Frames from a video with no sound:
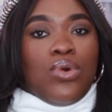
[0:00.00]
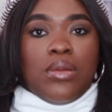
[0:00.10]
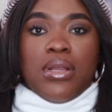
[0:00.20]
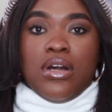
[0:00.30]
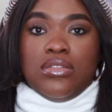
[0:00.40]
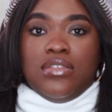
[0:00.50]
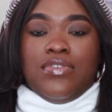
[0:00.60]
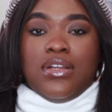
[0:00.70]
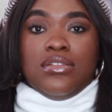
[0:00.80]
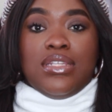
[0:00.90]
warm and cozy
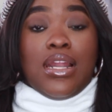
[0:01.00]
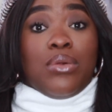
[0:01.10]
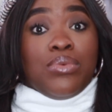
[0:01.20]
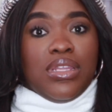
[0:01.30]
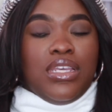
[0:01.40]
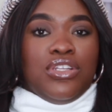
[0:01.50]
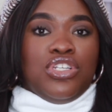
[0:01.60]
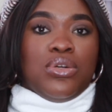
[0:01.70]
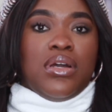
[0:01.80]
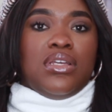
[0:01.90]
fragrance that I really
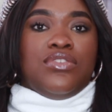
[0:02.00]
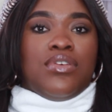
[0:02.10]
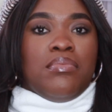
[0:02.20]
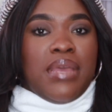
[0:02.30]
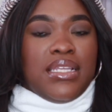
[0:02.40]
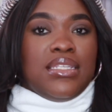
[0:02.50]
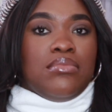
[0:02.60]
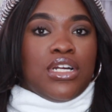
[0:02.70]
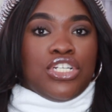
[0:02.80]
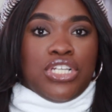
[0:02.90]
enjoy is from Maison
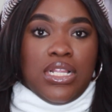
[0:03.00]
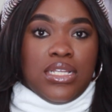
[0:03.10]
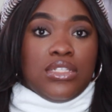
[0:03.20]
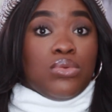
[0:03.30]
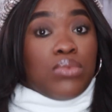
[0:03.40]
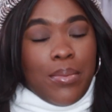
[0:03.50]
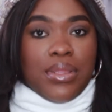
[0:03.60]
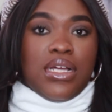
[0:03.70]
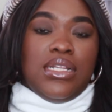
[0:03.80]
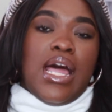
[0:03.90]
Margiela's
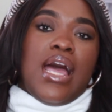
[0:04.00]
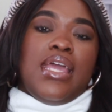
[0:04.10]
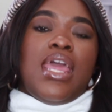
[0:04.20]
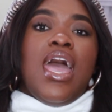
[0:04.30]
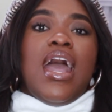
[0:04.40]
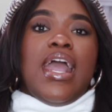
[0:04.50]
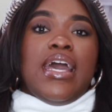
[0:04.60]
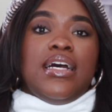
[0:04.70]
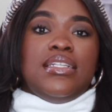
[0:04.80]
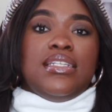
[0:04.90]
Replica line,
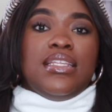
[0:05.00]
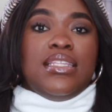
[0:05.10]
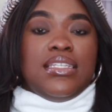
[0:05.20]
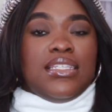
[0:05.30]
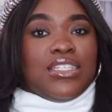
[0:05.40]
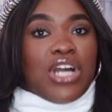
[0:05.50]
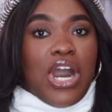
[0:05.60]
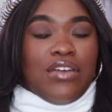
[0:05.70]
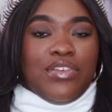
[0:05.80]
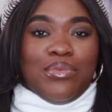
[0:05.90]
and this is
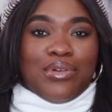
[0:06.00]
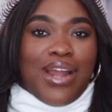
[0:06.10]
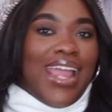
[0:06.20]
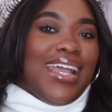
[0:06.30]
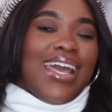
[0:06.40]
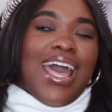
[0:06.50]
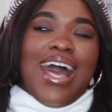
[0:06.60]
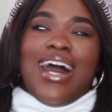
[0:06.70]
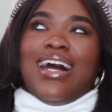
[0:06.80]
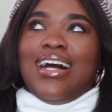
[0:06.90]
Coffee Break.
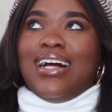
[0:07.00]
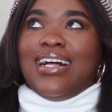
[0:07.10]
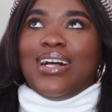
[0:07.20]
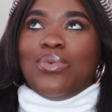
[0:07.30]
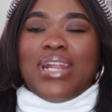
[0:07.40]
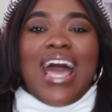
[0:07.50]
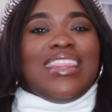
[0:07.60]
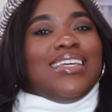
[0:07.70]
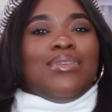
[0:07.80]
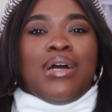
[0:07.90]
Uh, when I
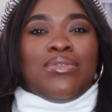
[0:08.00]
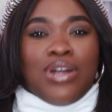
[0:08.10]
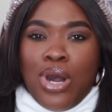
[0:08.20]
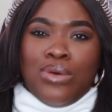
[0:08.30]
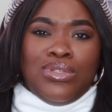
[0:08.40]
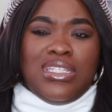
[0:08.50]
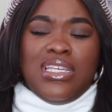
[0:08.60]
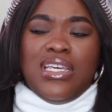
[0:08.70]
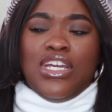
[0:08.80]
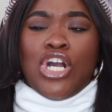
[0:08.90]
think about
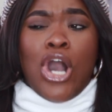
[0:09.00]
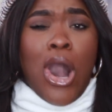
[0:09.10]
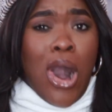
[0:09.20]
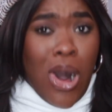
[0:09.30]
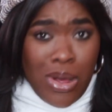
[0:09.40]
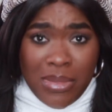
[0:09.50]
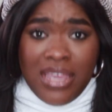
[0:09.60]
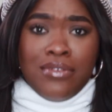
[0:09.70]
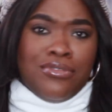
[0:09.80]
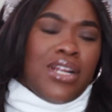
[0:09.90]
cozy,
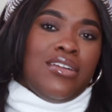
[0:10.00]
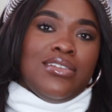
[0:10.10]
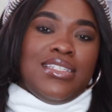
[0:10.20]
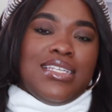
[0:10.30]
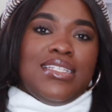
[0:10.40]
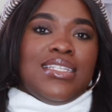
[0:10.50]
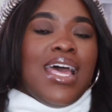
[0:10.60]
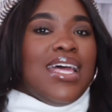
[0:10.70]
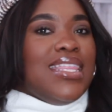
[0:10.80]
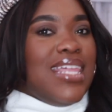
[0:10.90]
calming fragrances,
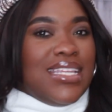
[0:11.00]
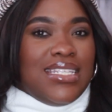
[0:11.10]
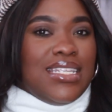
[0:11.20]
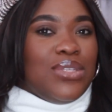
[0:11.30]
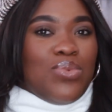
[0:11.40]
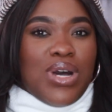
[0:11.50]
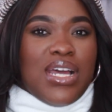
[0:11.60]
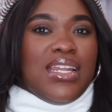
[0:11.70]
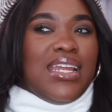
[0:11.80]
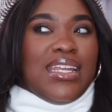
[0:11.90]
this is
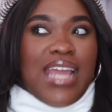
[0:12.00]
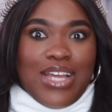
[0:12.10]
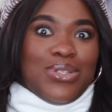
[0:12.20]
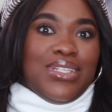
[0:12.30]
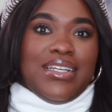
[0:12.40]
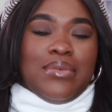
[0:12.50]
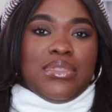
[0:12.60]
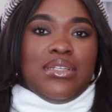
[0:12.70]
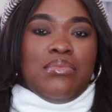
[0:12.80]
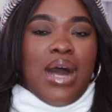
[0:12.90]
what naturally
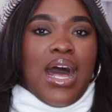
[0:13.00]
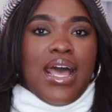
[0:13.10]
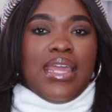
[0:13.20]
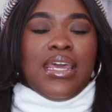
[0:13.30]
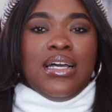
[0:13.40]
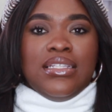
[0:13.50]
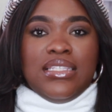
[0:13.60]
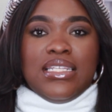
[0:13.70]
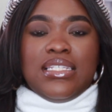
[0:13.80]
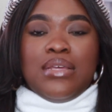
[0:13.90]
comes to mind.
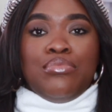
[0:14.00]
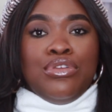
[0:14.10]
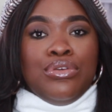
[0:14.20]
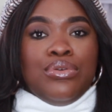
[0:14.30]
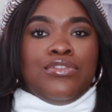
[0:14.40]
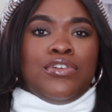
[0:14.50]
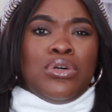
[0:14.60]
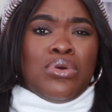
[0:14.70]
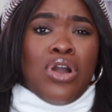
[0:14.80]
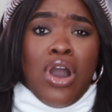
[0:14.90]
This is a
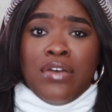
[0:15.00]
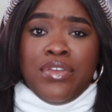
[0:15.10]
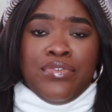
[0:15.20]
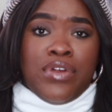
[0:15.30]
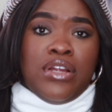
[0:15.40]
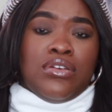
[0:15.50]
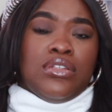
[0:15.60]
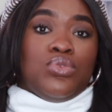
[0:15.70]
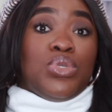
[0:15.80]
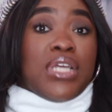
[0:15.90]
beautiful coffee
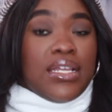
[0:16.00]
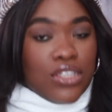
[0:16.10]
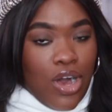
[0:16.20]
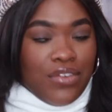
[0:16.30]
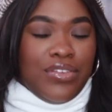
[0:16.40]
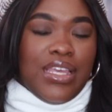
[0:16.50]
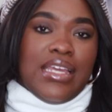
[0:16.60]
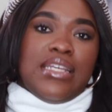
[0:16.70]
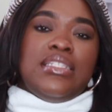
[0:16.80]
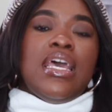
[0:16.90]
fragrance which has coffee
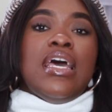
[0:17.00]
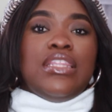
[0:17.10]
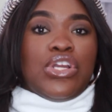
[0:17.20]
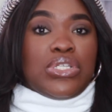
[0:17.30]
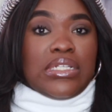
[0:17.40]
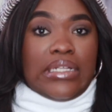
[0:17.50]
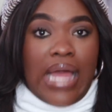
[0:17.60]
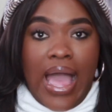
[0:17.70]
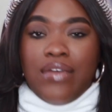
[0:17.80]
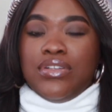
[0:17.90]
in it. There's
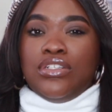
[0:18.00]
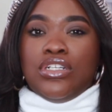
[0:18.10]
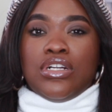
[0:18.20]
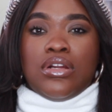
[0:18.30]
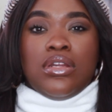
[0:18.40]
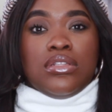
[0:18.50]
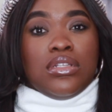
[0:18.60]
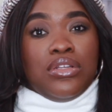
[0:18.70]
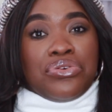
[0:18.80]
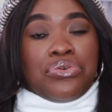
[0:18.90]
lavender and it's a
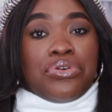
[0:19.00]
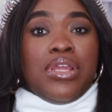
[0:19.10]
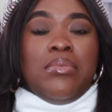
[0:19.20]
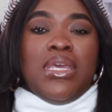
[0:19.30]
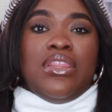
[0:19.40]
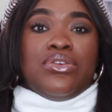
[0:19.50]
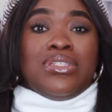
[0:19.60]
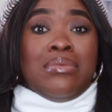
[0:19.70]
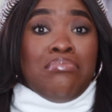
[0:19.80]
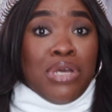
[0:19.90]
little creamy. There's
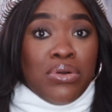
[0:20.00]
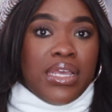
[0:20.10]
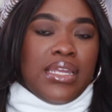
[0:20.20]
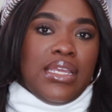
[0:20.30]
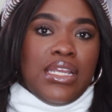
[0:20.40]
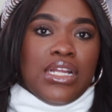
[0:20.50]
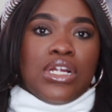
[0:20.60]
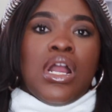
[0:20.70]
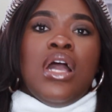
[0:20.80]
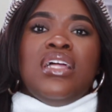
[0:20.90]
some milk in
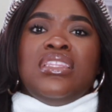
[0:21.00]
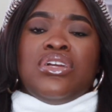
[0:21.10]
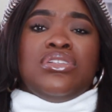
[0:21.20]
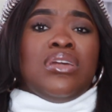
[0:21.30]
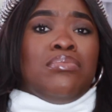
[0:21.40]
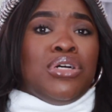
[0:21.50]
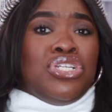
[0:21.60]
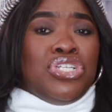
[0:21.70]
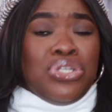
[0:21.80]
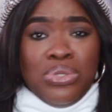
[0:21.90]
here. There's some
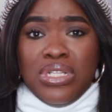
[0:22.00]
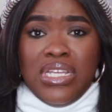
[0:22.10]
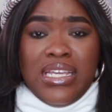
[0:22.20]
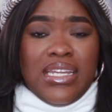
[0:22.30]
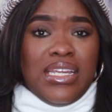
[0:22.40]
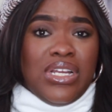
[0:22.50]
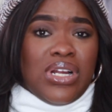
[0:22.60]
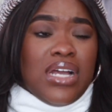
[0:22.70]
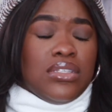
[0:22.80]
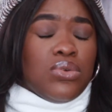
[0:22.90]
patchouli in
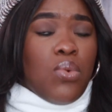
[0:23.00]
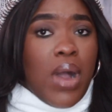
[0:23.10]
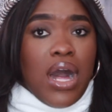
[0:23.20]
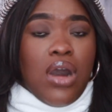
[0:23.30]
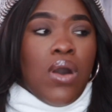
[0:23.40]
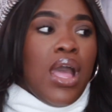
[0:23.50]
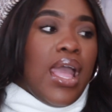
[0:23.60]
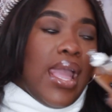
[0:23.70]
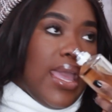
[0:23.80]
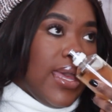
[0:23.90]
here as well.
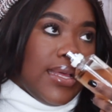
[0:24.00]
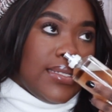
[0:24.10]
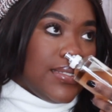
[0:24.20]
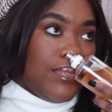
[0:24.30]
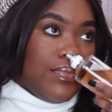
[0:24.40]
And